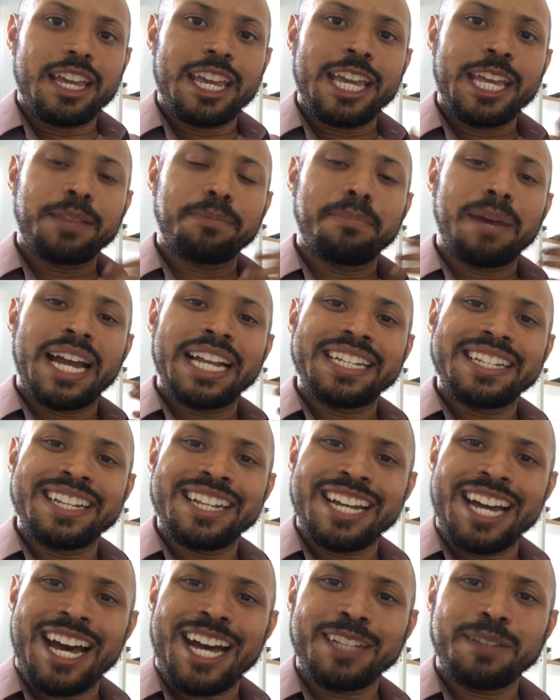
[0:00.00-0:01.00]
It might
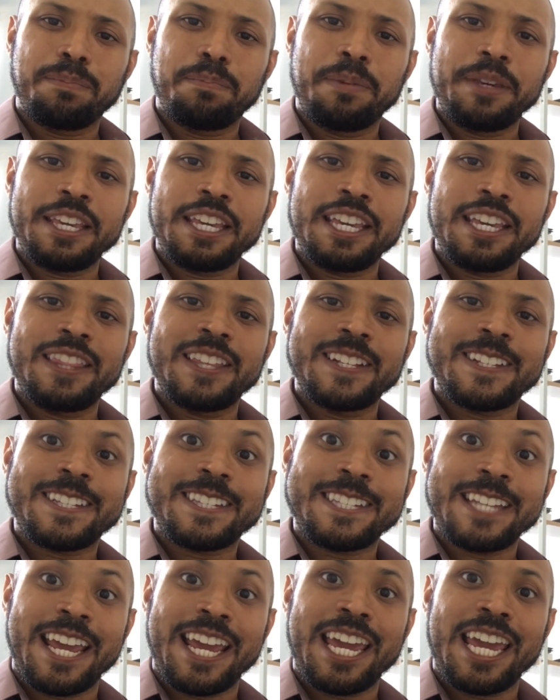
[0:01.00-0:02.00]
not be the
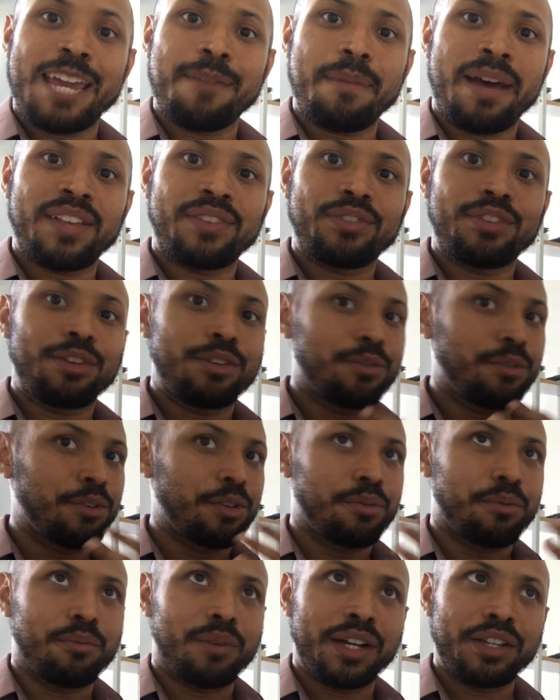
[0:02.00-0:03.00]
same as
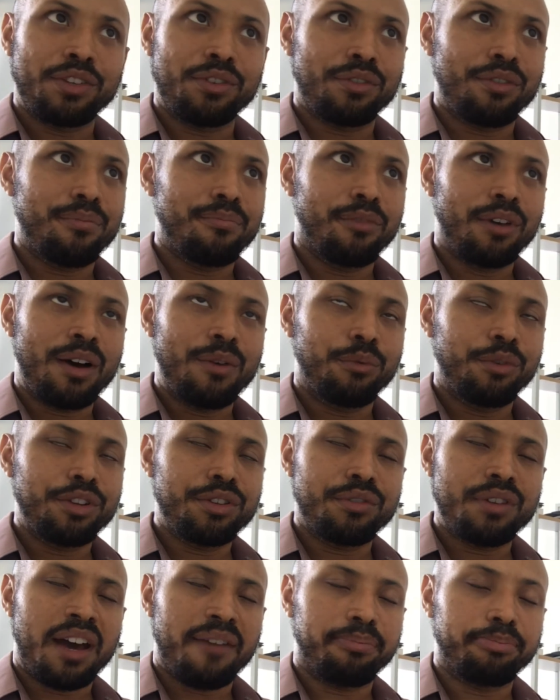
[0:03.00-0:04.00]
what
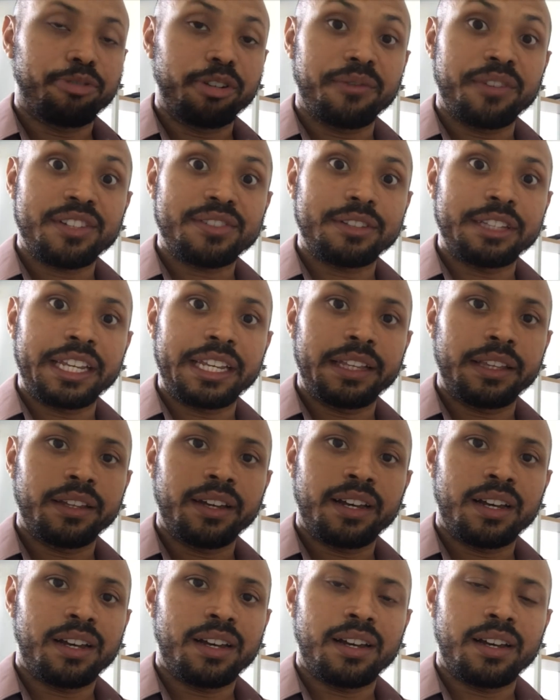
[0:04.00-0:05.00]
you have previously
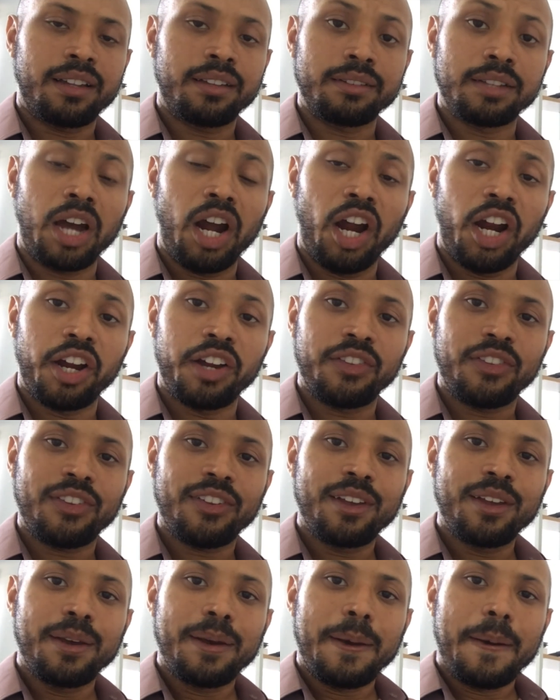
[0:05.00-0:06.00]
learned,
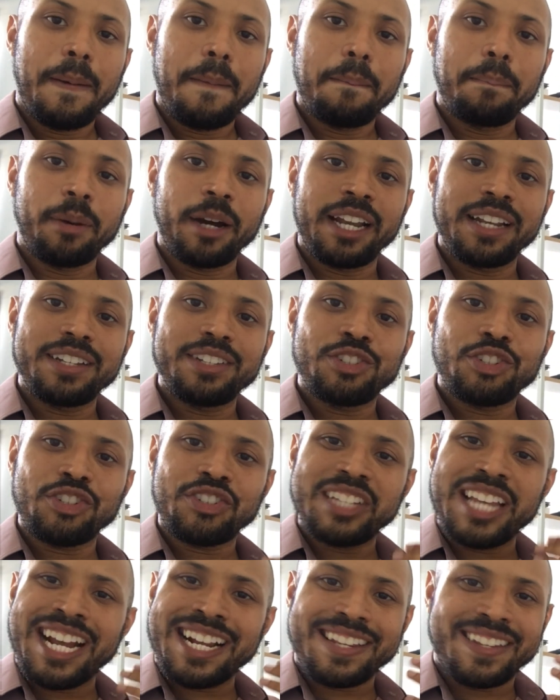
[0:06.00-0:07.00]
but
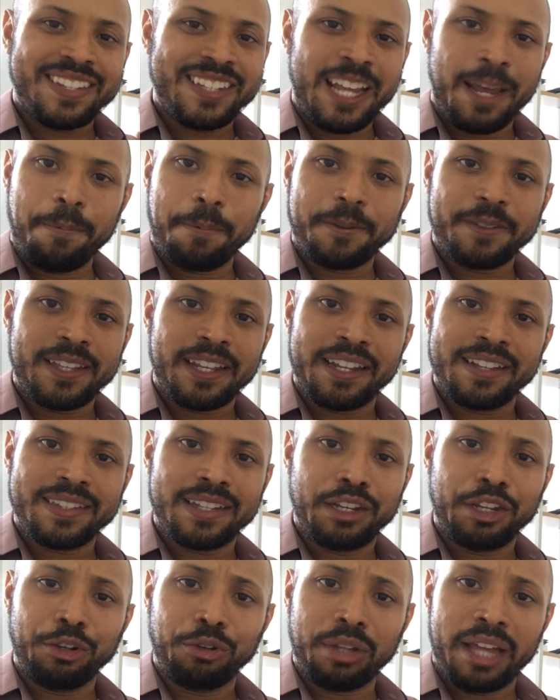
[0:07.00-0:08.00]
just accept that it's
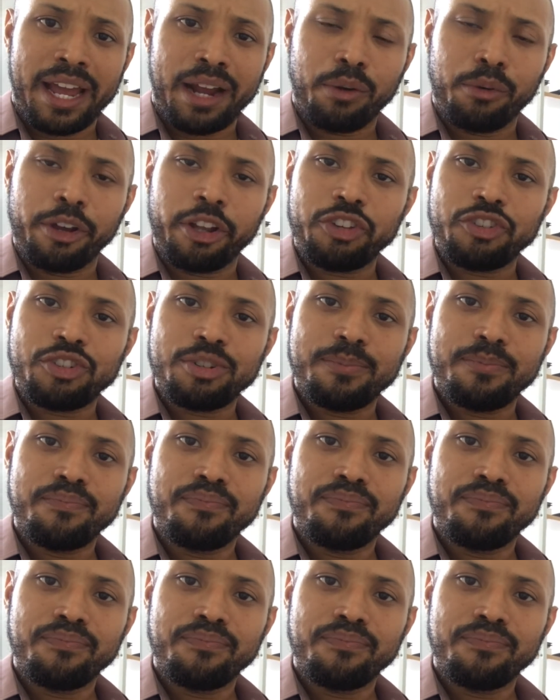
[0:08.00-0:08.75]
a new language.